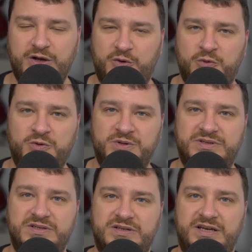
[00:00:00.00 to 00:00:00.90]
cool
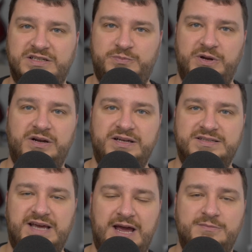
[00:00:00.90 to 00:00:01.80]
to
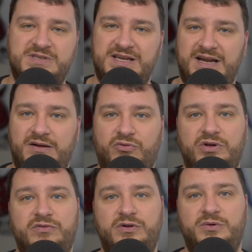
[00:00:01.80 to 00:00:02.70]
experience games that I never
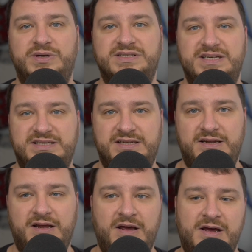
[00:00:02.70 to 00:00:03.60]
even knew
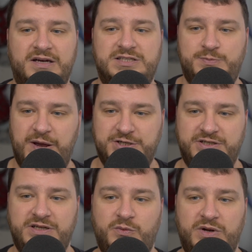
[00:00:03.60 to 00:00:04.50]
existed,
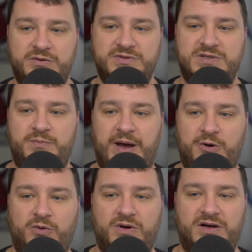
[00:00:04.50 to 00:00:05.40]
especially when it was
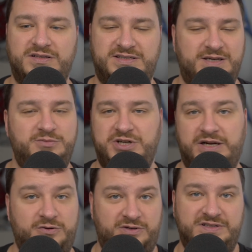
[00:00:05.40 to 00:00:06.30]
about a
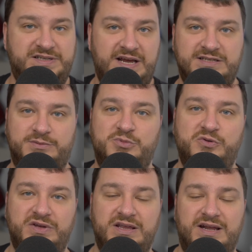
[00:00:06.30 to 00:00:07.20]
subject, or in this case, a
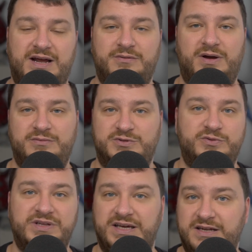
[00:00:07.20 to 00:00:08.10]
movie that I was
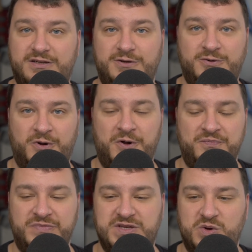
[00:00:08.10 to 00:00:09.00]
really into.
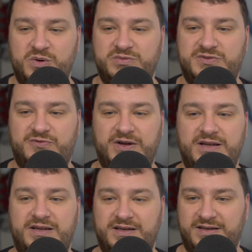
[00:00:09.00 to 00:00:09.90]
So it was
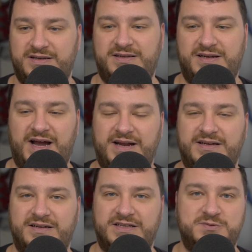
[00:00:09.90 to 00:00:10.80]
fun to kind
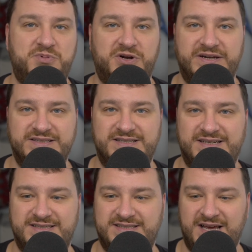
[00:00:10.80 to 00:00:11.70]
of experience
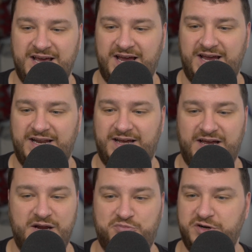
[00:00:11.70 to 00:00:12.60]
this. And
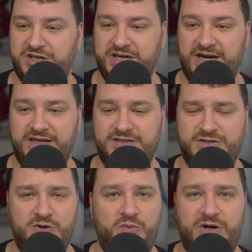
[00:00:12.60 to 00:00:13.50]
I appreciated
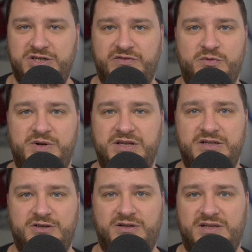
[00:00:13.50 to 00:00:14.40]
so much everybody
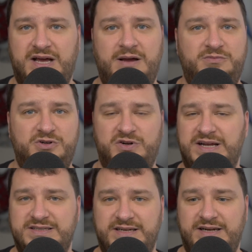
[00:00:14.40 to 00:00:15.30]
that took the time to
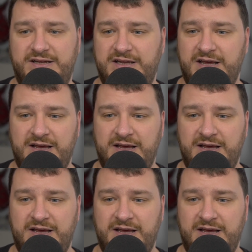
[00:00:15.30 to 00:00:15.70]
translate it.